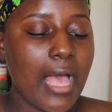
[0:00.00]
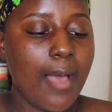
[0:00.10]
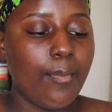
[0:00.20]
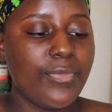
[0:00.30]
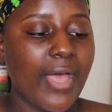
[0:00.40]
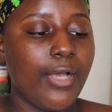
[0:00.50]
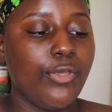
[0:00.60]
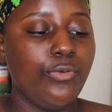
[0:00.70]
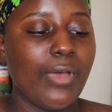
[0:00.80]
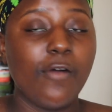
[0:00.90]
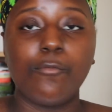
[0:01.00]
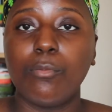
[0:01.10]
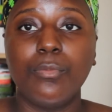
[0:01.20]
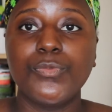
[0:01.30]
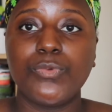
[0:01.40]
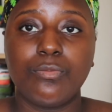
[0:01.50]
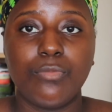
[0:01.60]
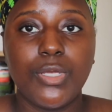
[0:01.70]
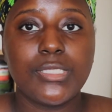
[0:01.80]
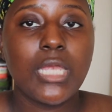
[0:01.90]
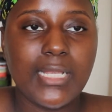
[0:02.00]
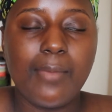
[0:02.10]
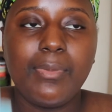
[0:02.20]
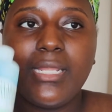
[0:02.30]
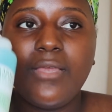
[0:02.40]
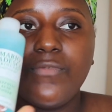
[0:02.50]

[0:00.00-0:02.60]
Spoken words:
that you have problems with the most. And I believe